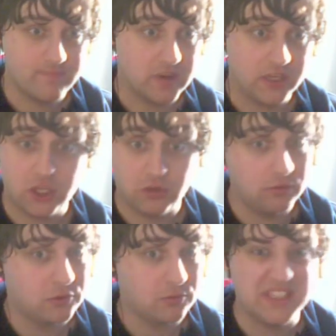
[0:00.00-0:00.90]

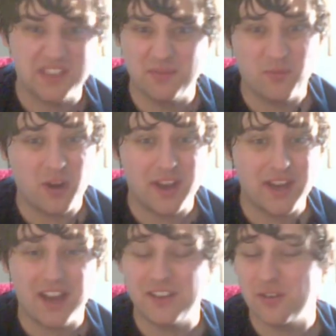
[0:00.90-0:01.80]
huge reason why
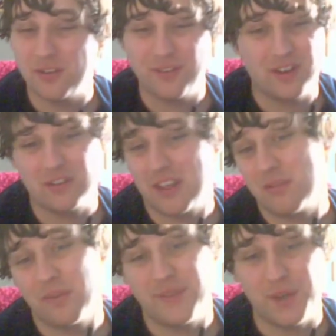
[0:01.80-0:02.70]
I don't know if I'll get the
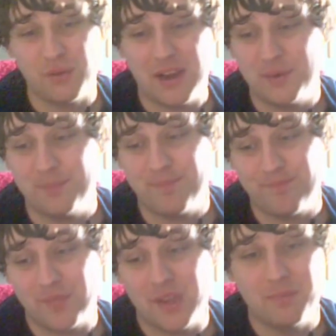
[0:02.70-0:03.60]
review out
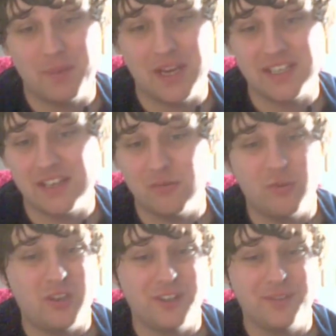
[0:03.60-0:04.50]
by day one.